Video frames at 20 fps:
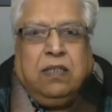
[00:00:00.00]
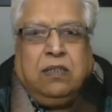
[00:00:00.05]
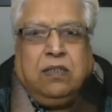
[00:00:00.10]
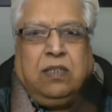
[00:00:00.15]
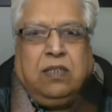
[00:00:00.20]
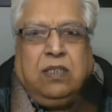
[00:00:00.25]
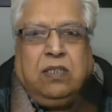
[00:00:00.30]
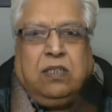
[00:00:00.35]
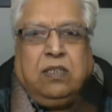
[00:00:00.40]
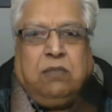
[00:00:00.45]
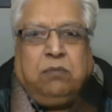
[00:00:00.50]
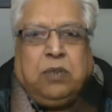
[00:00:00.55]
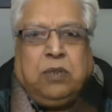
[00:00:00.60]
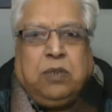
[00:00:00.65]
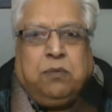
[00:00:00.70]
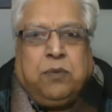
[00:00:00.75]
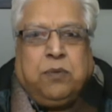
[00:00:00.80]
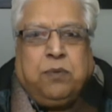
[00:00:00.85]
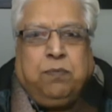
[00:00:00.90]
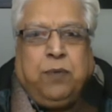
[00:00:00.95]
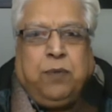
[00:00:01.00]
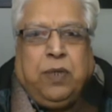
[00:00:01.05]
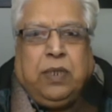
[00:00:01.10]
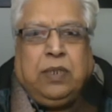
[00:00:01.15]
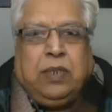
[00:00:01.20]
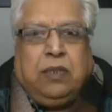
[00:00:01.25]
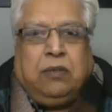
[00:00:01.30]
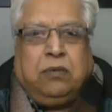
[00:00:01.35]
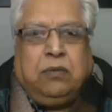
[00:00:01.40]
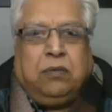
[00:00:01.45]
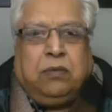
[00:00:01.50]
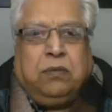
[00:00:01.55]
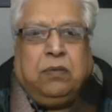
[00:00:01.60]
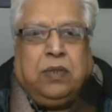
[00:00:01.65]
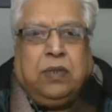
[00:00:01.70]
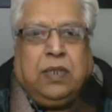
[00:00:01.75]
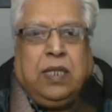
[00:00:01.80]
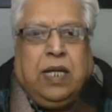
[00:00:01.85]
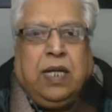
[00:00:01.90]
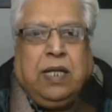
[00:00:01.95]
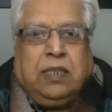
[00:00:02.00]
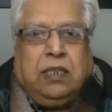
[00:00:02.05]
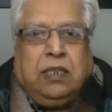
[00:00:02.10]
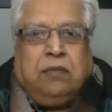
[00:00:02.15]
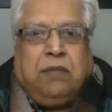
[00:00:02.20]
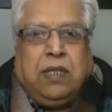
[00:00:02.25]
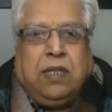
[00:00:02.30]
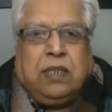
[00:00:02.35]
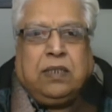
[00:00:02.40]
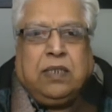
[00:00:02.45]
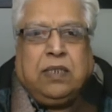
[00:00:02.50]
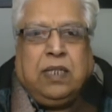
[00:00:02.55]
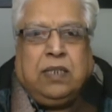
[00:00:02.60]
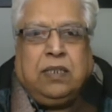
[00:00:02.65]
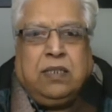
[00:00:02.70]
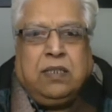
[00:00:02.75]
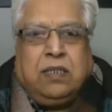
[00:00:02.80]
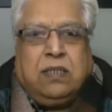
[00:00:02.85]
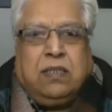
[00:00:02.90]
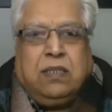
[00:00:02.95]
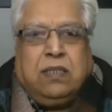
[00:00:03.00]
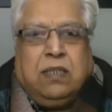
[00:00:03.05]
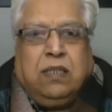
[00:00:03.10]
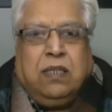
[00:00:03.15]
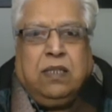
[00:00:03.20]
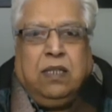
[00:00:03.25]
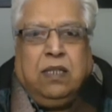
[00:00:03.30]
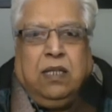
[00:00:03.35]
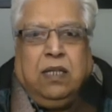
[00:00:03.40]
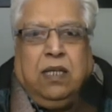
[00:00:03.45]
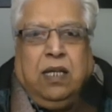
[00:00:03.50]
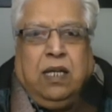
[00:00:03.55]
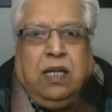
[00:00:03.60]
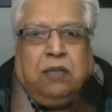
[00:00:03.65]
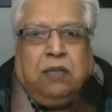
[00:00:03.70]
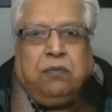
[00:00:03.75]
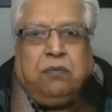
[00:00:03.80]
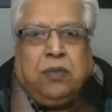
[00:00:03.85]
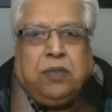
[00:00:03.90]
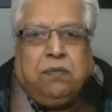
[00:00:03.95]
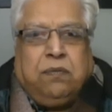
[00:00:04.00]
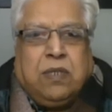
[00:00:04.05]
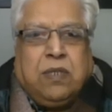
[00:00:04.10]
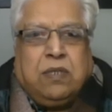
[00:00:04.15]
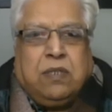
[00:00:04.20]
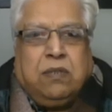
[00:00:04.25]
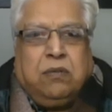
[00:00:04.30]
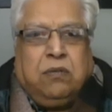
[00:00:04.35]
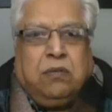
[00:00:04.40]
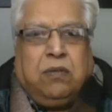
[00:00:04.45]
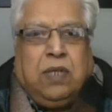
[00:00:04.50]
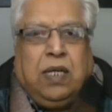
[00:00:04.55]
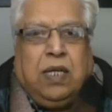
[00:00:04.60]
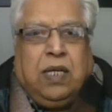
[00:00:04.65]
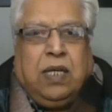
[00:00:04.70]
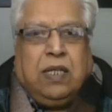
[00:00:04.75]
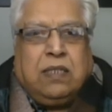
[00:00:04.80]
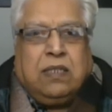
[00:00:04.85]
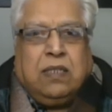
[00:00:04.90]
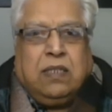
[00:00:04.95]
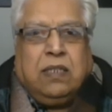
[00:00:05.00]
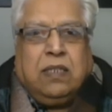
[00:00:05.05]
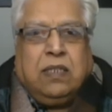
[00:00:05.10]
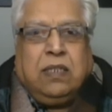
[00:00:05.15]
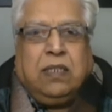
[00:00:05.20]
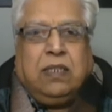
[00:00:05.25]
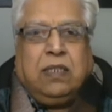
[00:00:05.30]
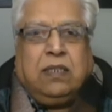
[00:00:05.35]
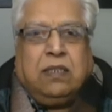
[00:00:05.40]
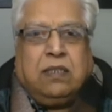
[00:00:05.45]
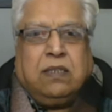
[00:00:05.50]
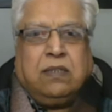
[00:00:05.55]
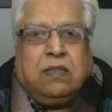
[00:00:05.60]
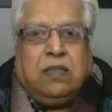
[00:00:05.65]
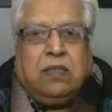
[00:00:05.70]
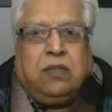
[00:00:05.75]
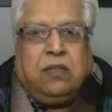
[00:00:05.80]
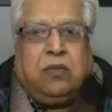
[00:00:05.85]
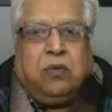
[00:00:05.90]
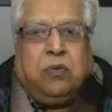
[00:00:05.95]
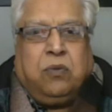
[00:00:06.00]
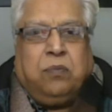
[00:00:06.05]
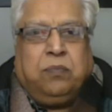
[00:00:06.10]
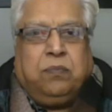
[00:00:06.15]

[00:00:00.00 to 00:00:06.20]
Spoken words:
3 symptoms point to reactive arthritis, and which was known as Reiter's syndrome.